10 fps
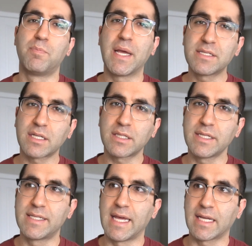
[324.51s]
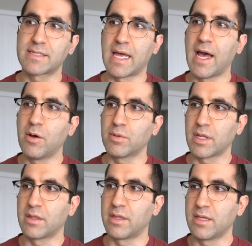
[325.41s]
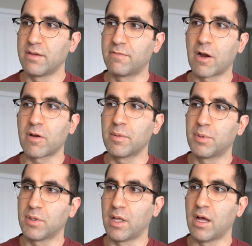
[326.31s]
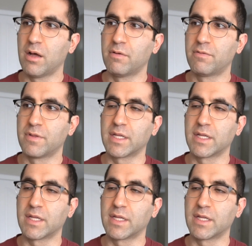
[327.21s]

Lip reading: basically takes out the variable of